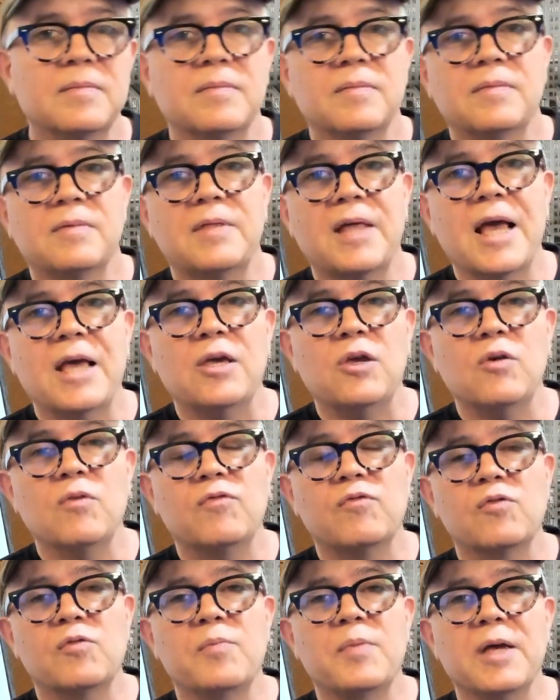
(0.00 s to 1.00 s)
Thank you
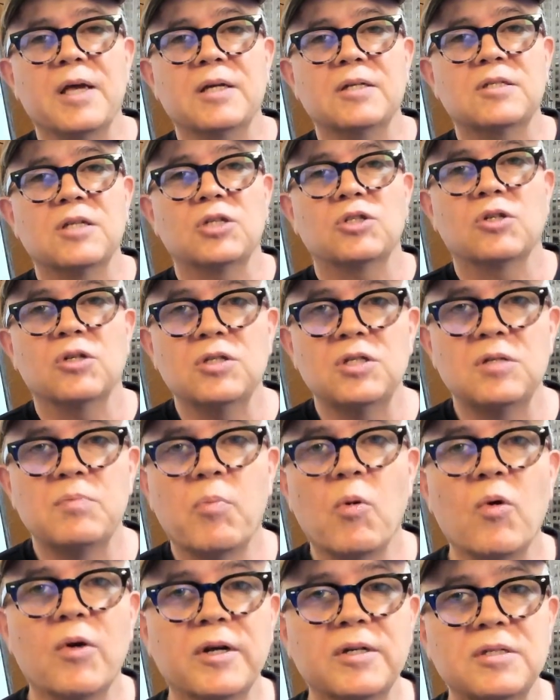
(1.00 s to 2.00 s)
for being such good
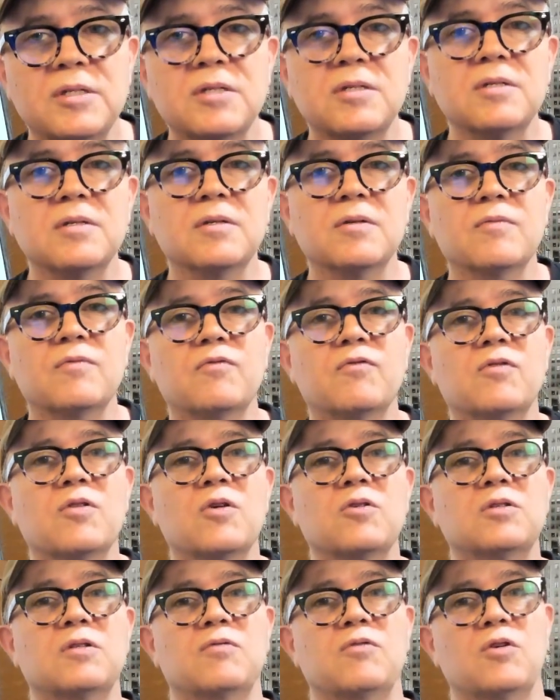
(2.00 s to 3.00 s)
sports, for
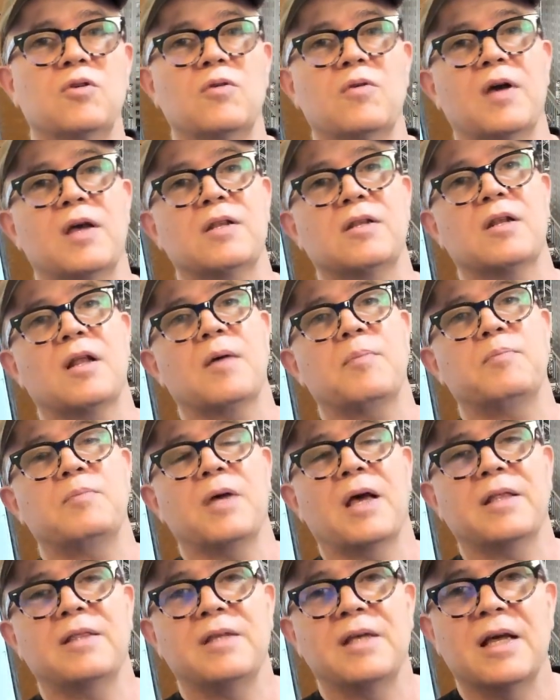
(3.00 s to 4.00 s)
those of you who ended up
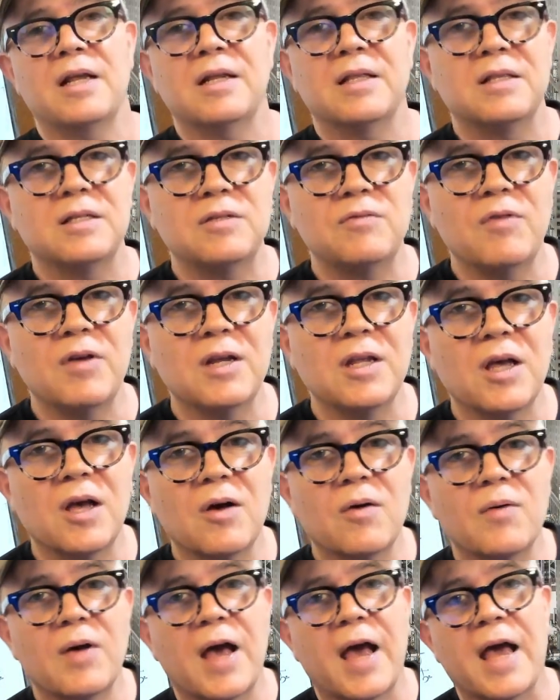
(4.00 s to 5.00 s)
at the end of this
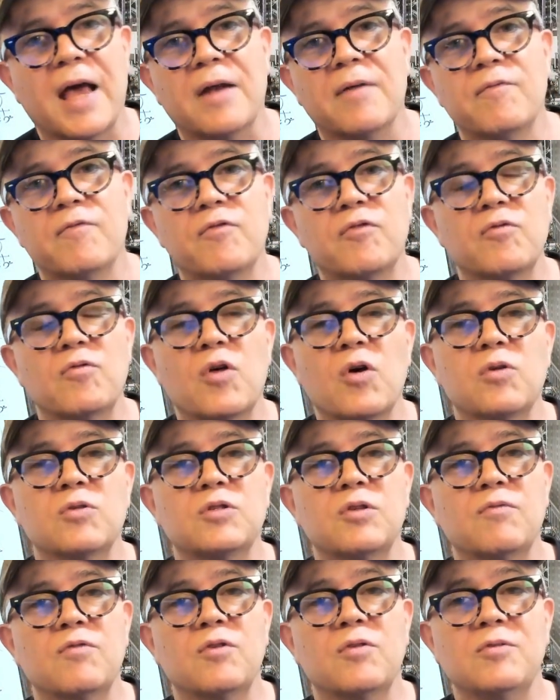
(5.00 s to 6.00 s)
video, and for
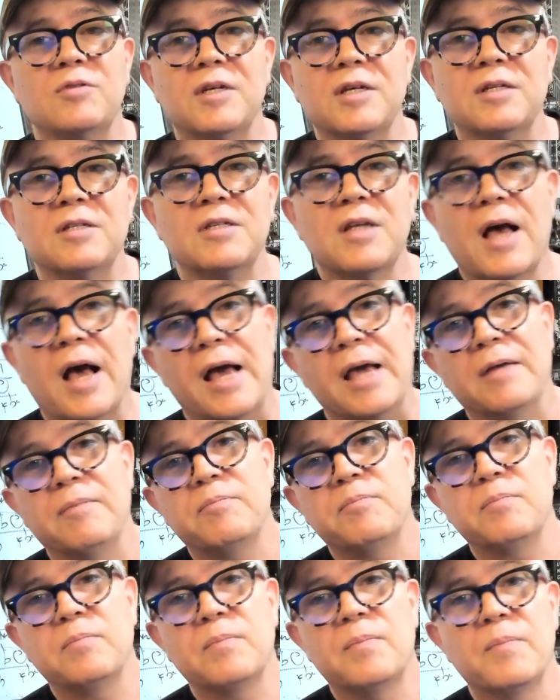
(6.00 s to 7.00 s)
those of you who didn't, I
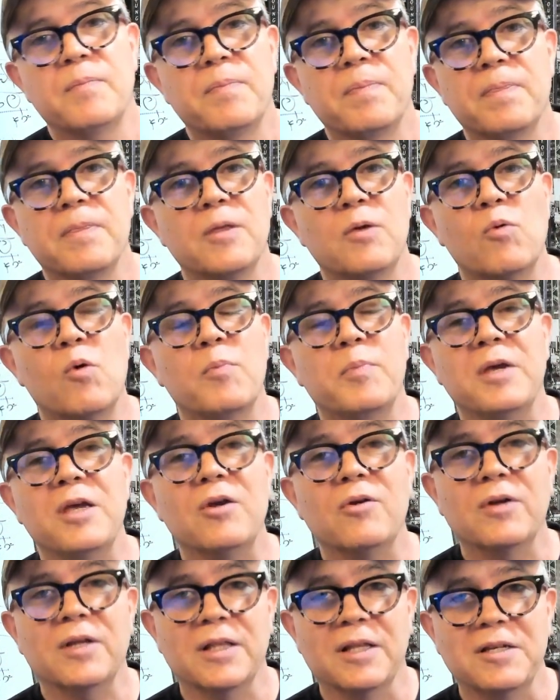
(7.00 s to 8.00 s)
won't be
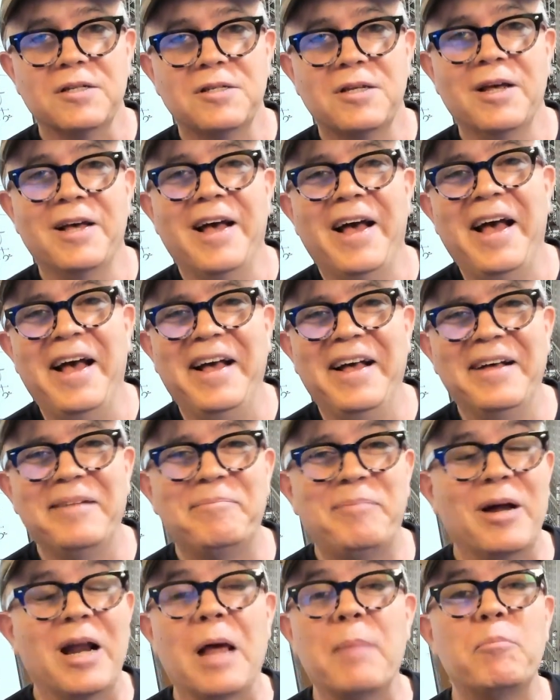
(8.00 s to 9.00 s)
hearing this,
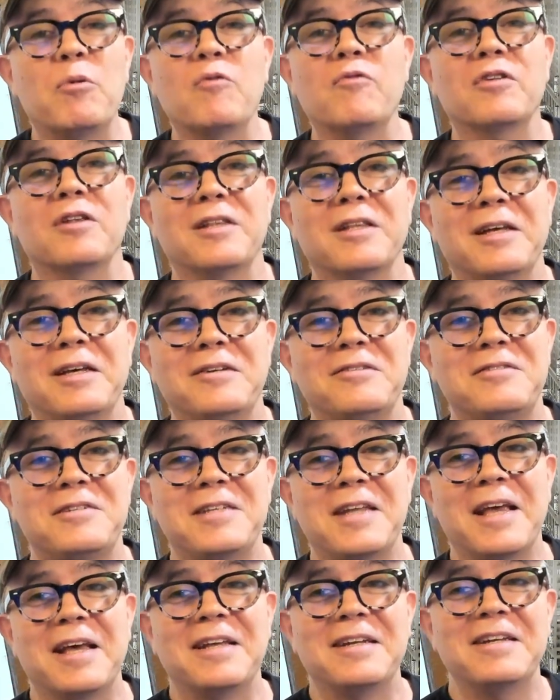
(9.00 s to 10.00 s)
but I perfectly
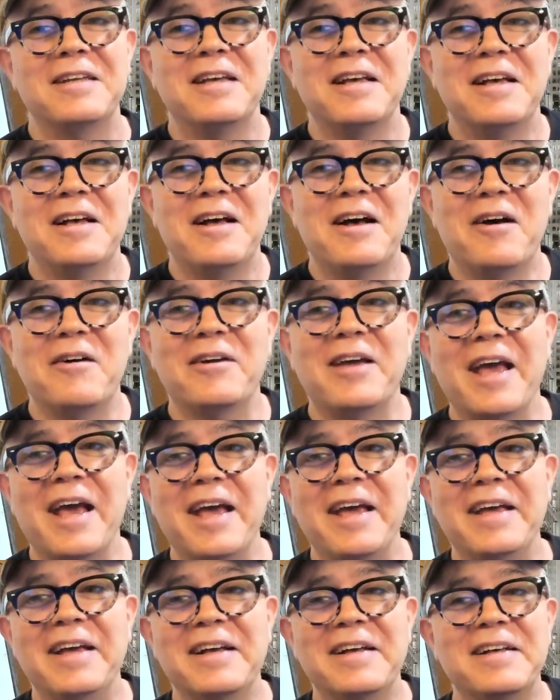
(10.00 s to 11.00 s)
understand.
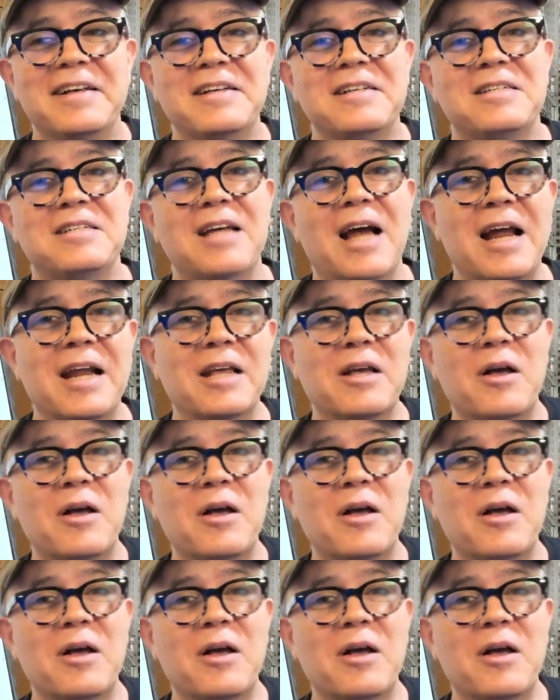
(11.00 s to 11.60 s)
Okay, signing